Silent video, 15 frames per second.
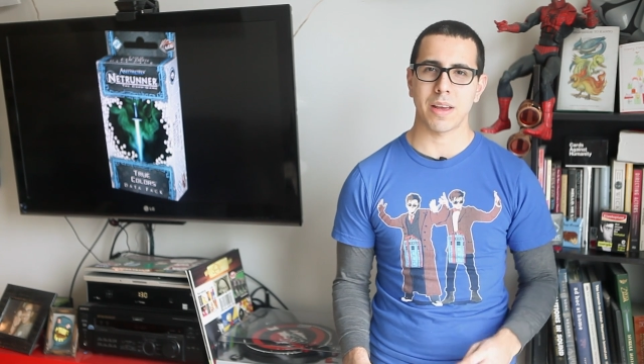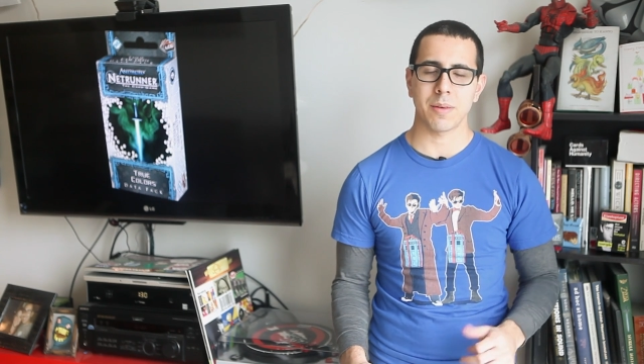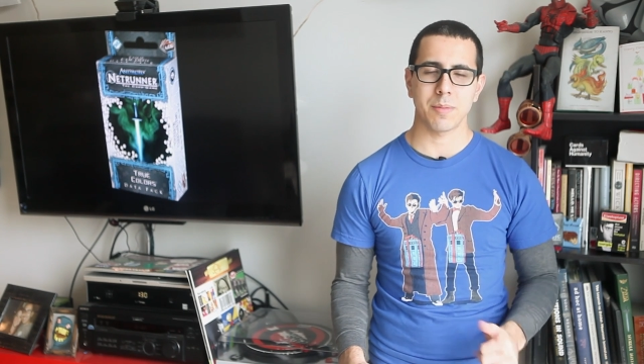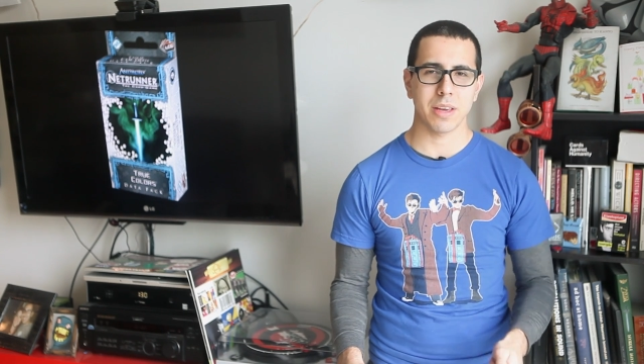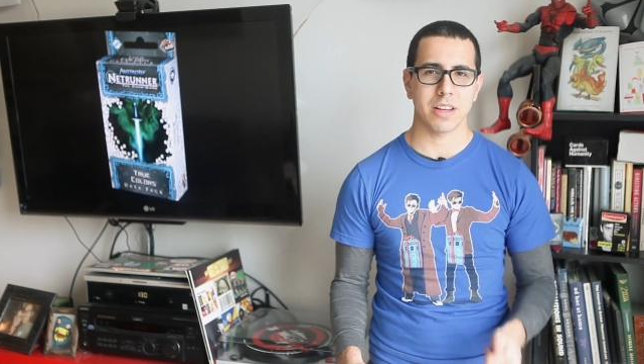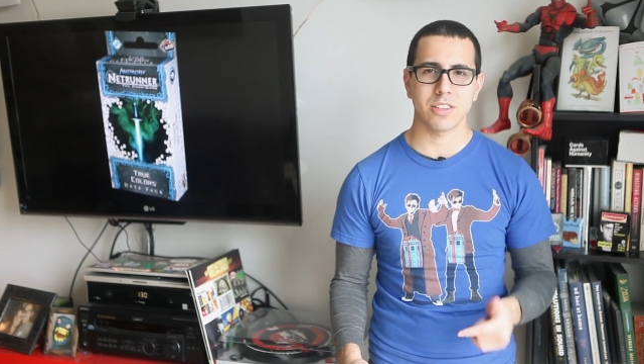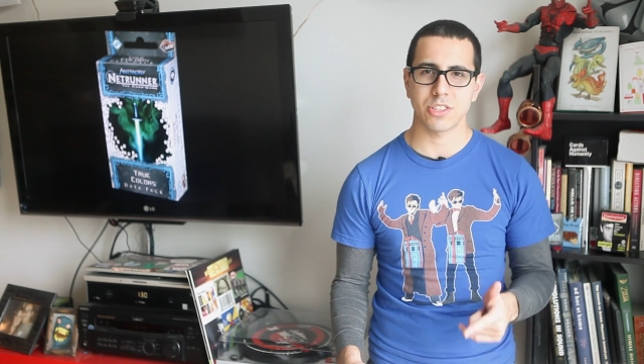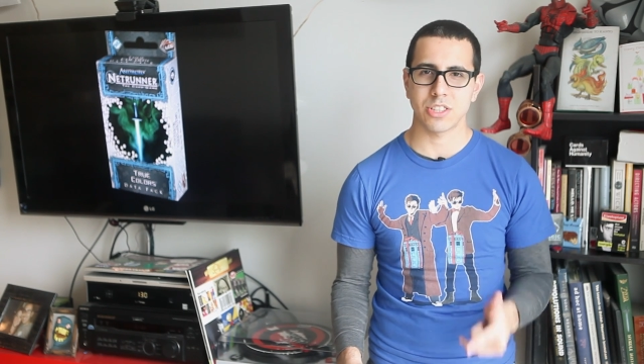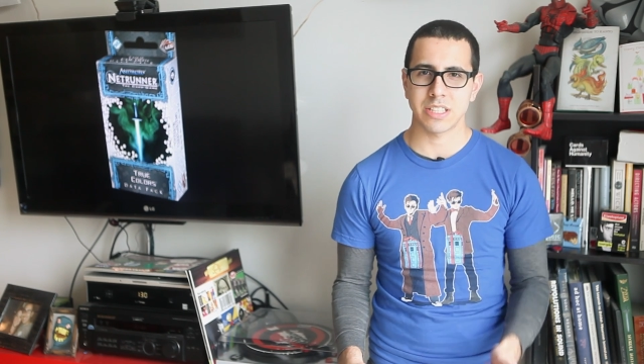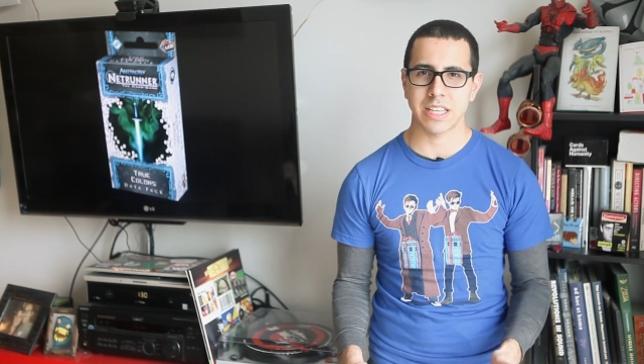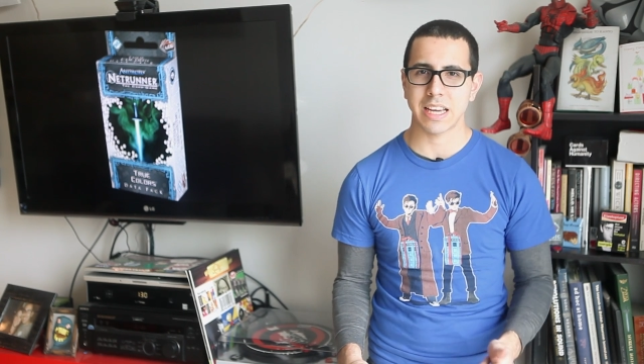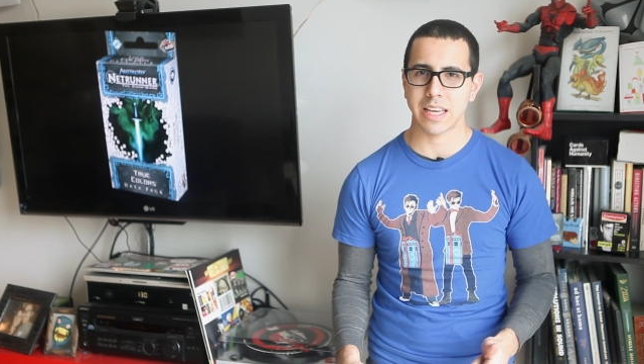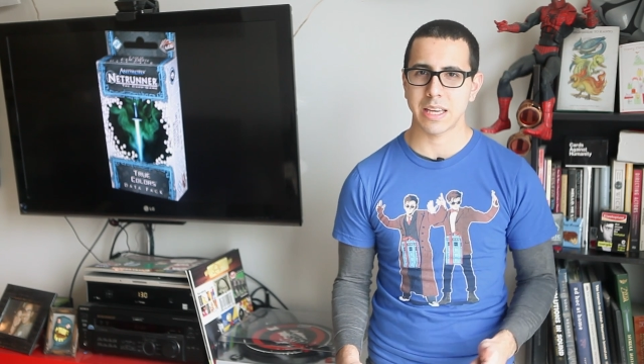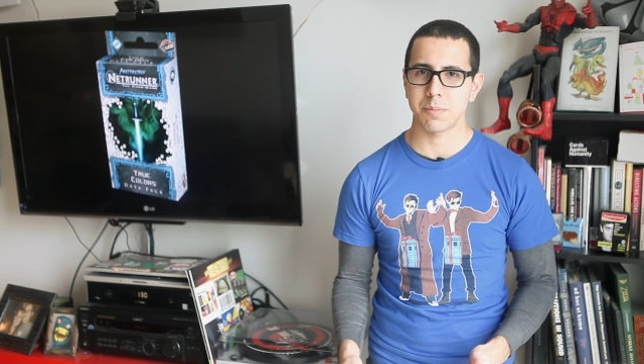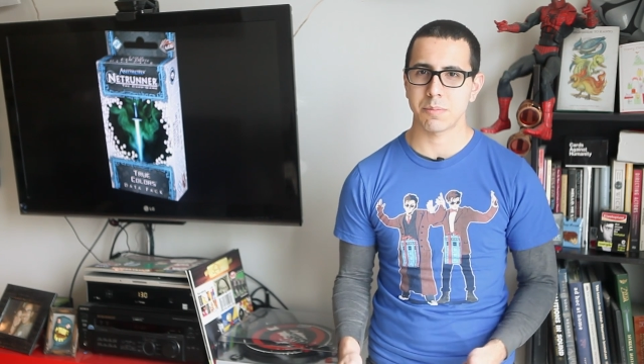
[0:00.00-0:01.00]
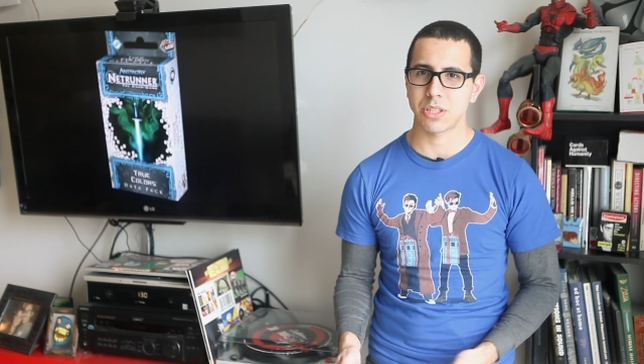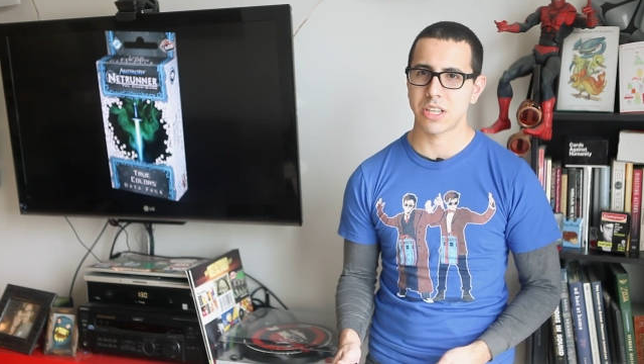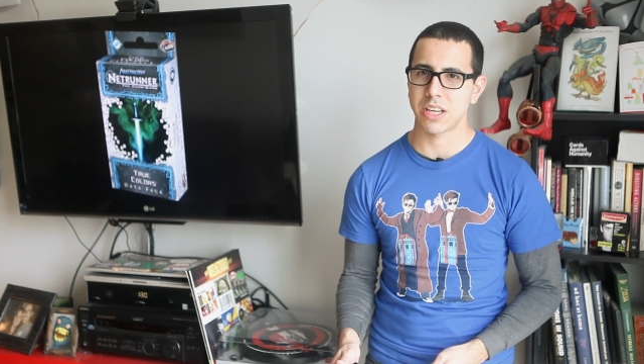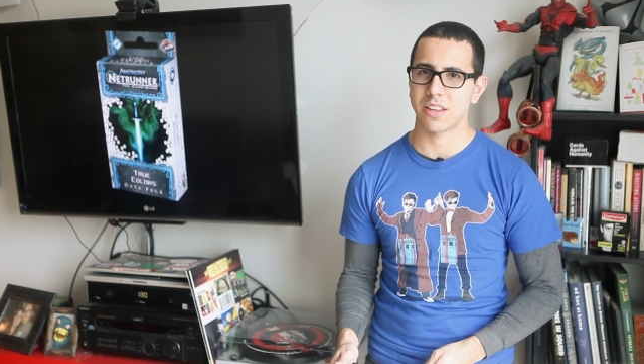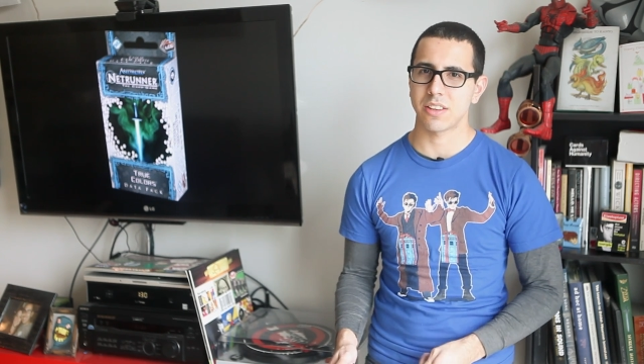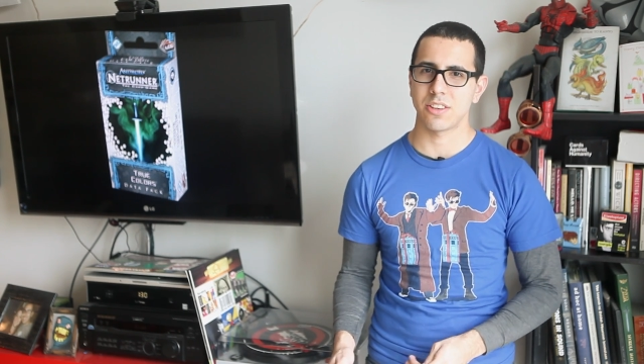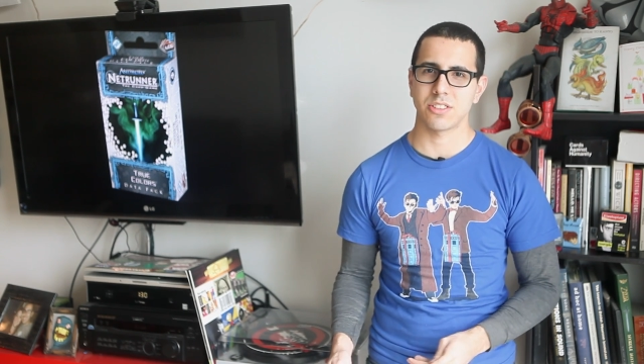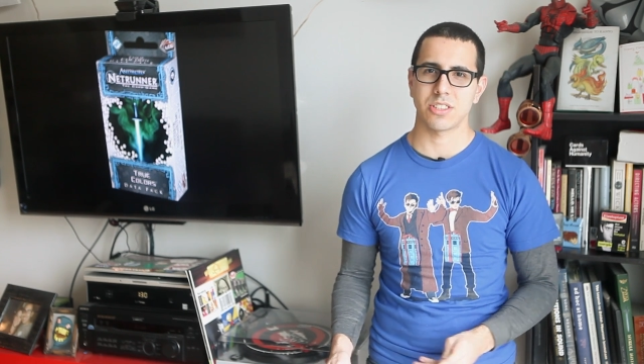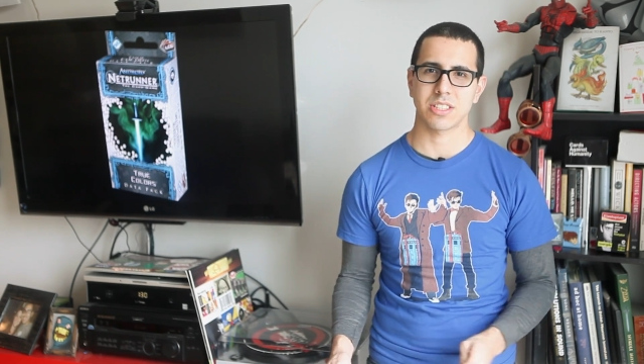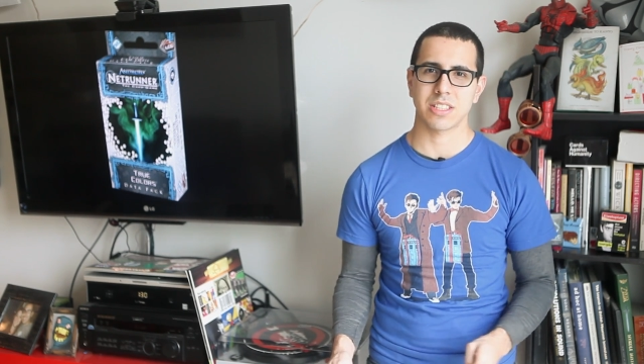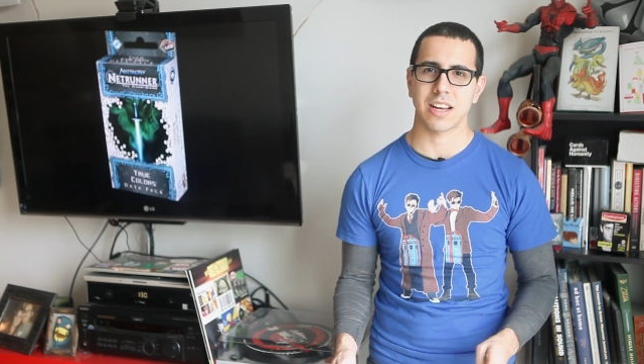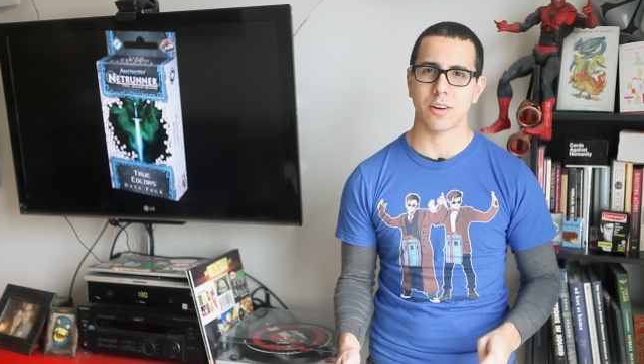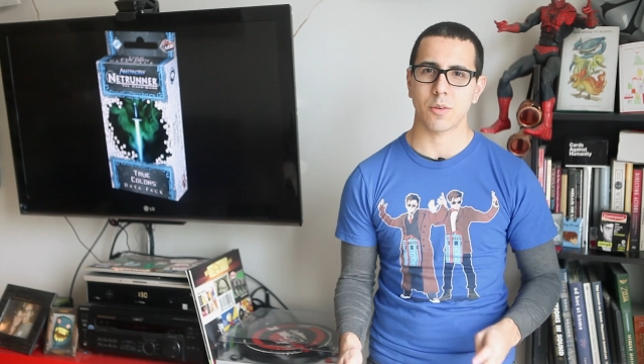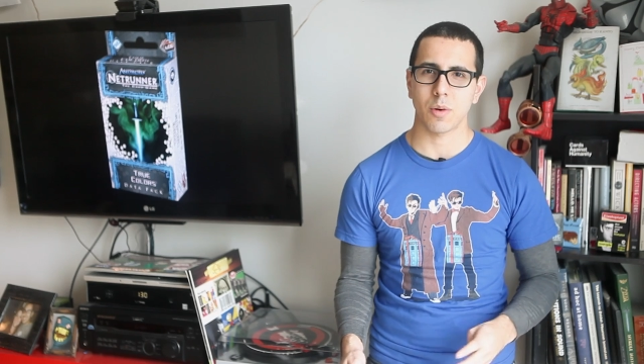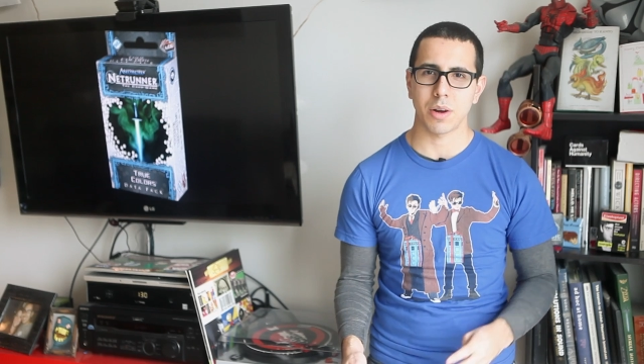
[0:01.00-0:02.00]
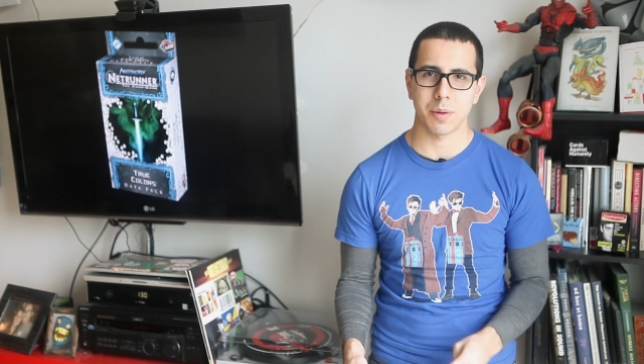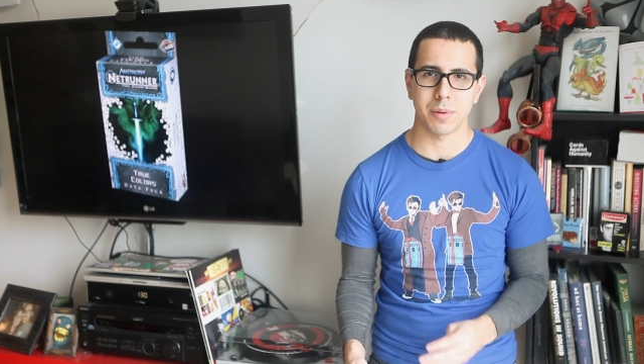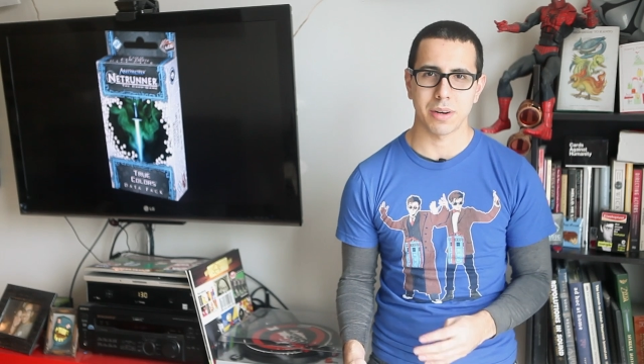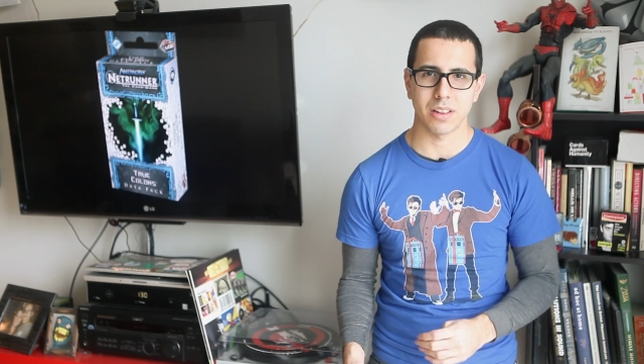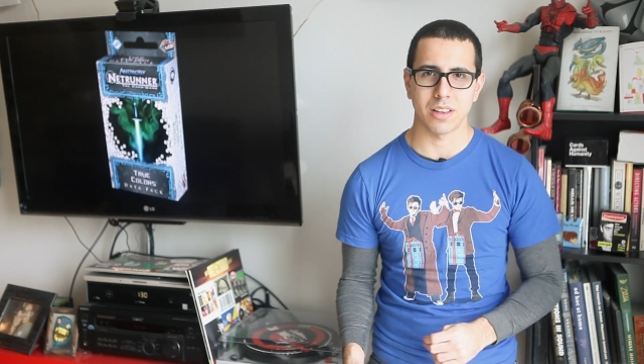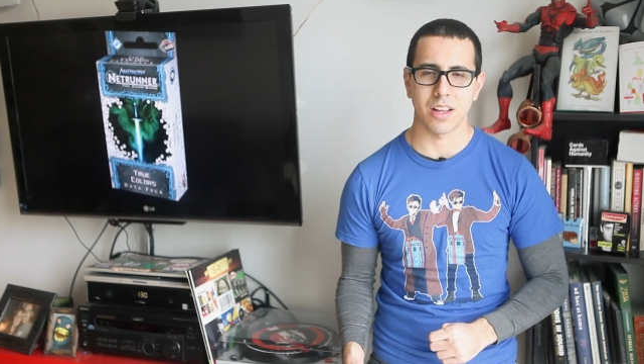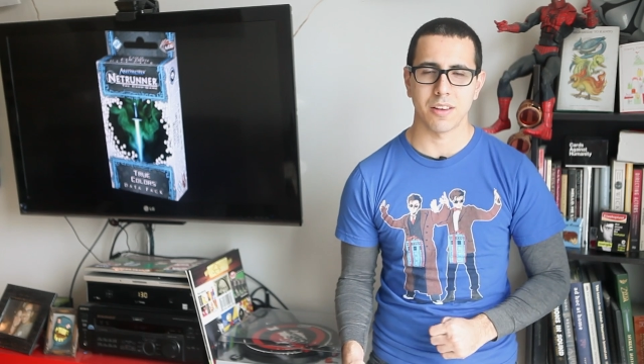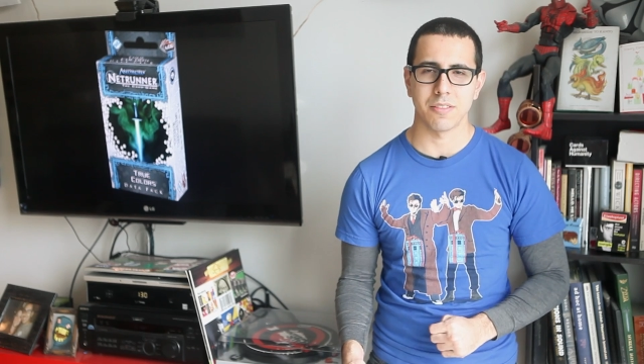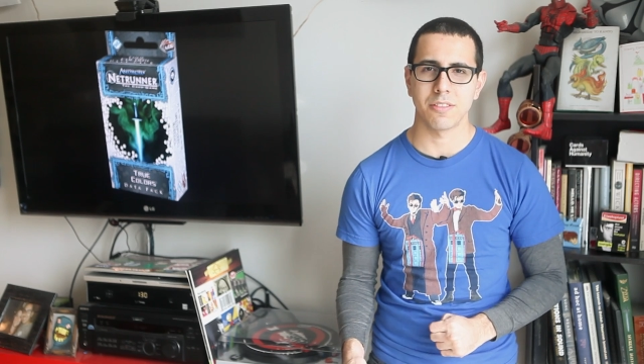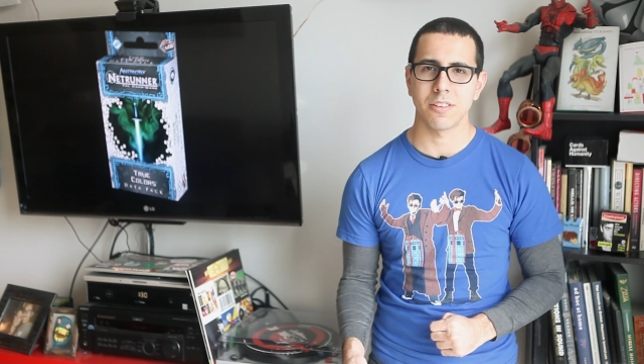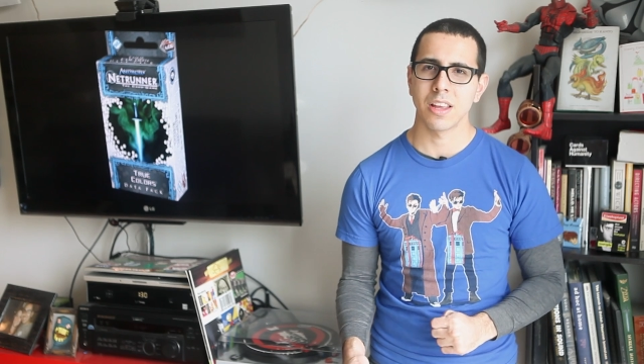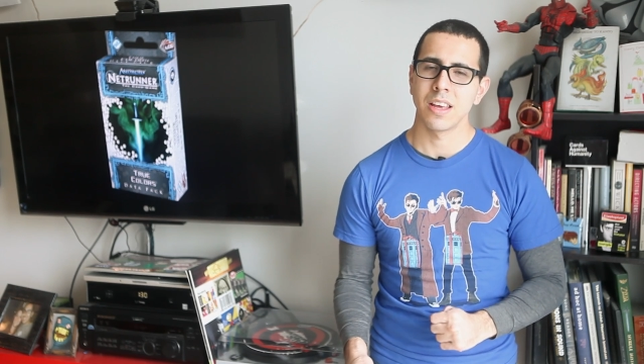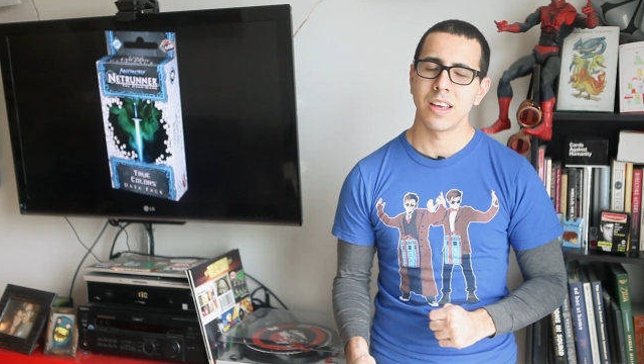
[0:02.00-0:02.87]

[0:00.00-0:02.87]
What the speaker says: NBN and Jinteki in particular just got quite a bit of love.